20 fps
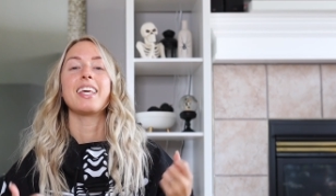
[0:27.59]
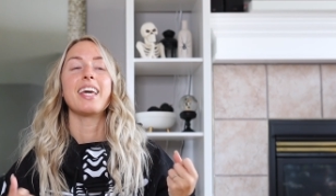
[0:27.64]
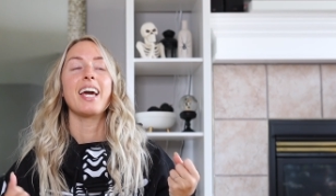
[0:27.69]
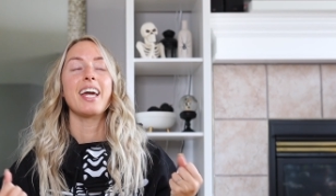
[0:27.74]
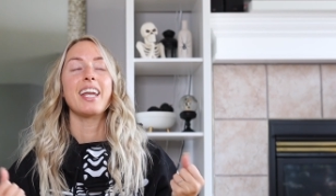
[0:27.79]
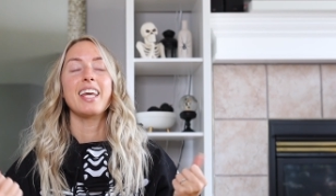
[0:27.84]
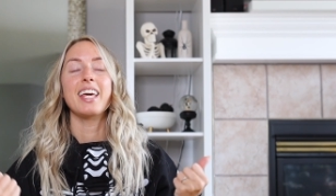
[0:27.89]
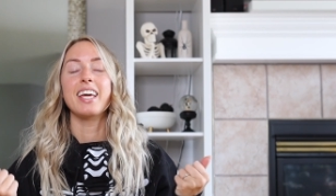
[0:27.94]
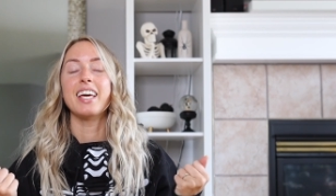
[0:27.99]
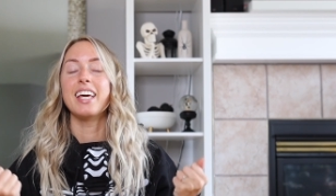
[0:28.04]

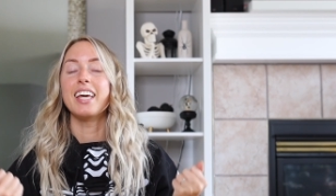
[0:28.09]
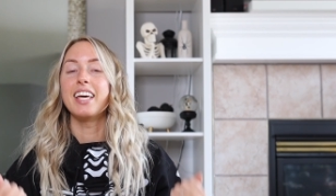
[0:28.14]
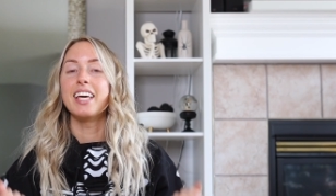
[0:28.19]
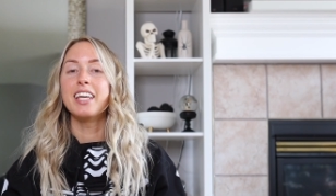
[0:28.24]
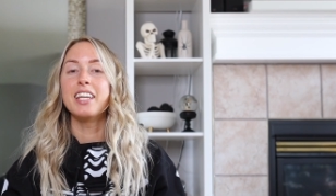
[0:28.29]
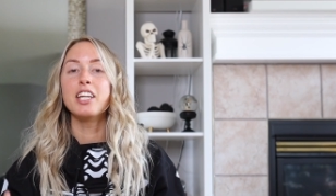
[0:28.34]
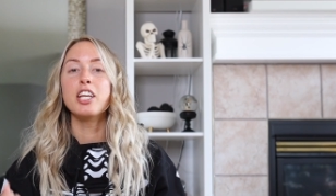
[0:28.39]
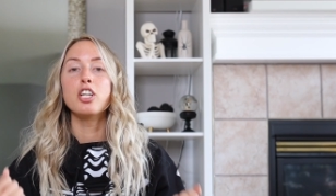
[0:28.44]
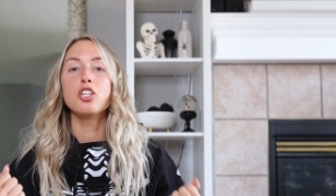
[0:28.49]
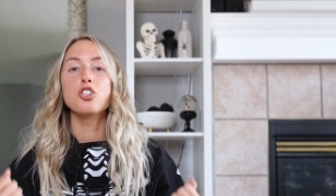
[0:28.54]
getting
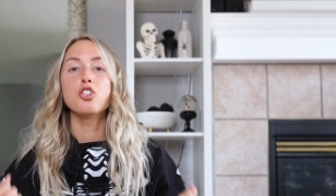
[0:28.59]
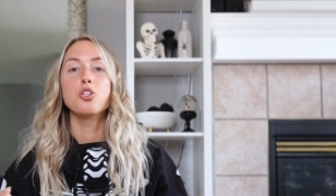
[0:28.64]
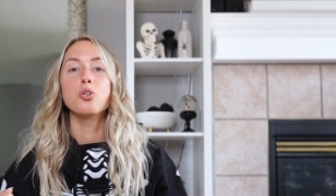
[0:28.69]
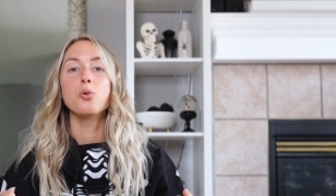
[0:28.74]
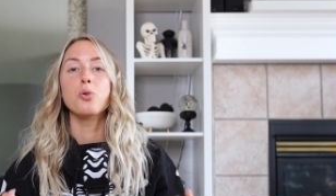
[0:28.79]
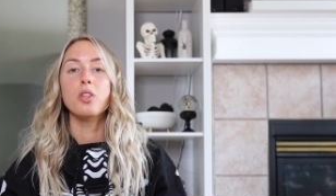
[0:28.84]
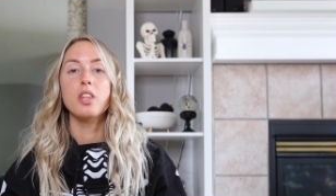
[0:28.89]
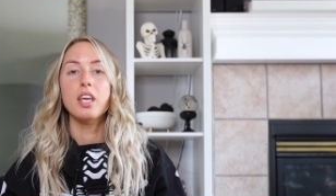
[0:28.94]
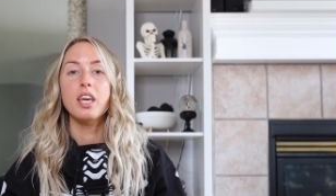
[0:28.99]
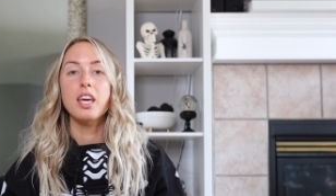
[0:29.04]

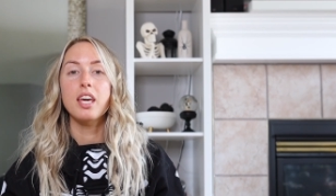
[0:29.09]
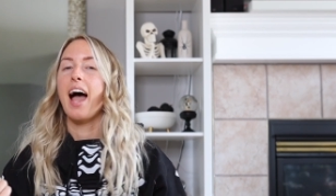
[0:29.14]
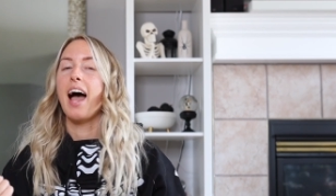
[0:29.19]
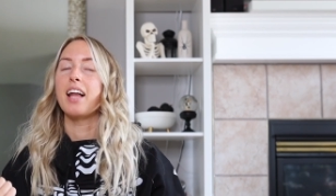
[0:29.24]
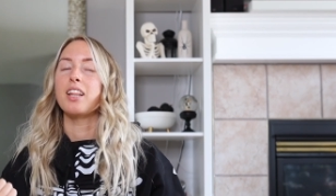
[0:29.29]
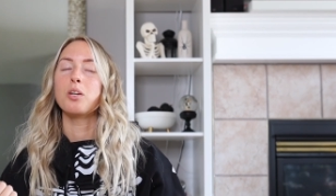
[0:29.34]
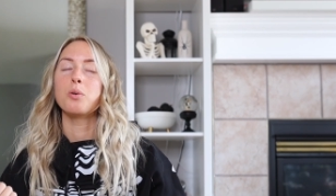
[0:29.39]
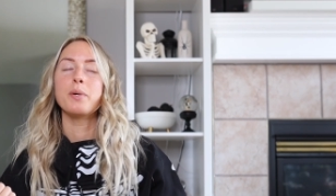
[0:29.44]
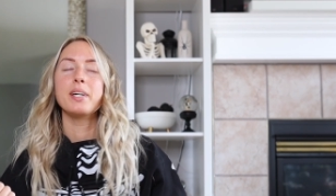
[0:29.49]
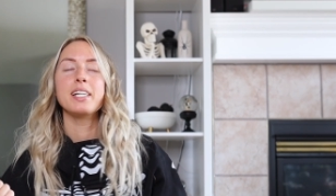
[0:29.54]
into the
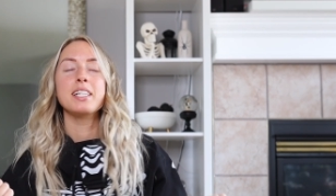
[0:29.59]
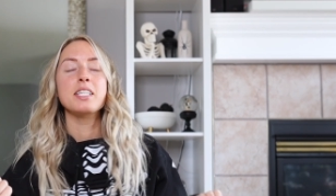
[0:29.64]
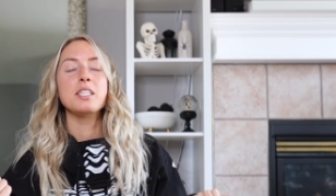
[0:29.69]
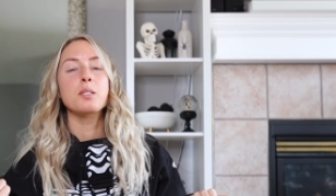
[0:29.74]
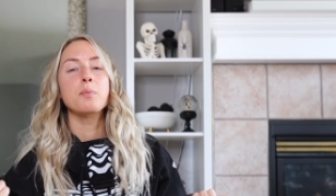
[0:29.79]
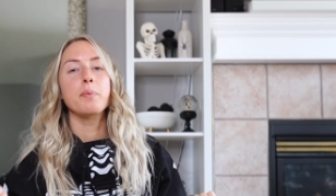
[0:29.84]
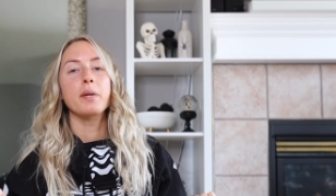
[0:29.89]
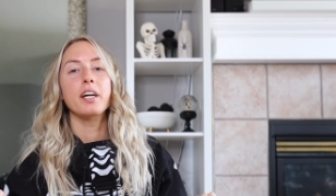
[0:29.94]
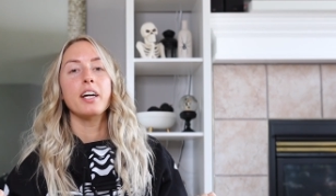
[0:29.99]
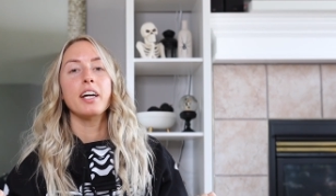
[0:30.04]
Halloween
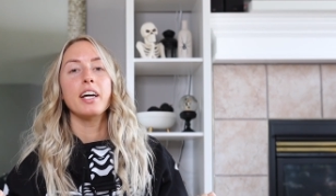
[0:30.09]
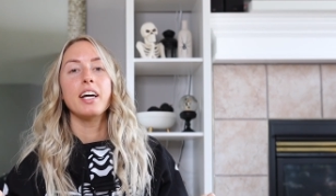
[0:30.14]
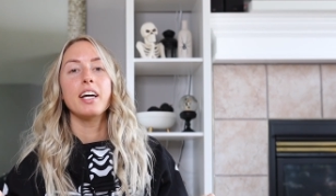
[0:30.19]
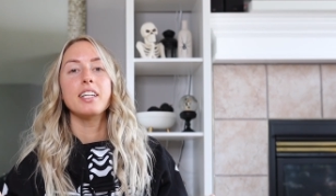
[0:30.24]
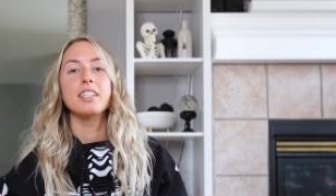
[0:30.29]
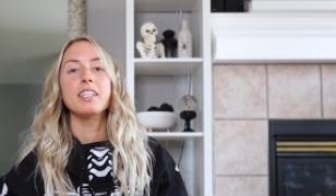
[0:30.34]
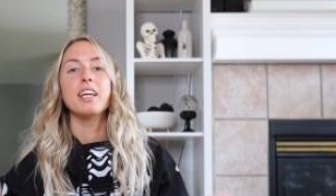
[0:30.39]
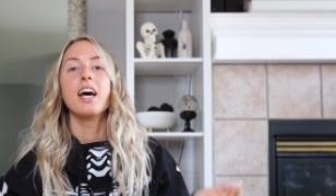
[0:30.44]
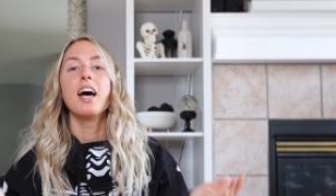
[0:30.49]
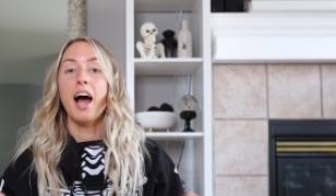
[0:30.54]

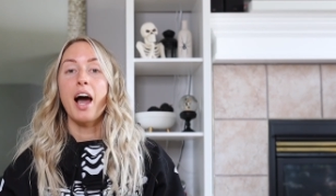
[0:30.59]
spirit,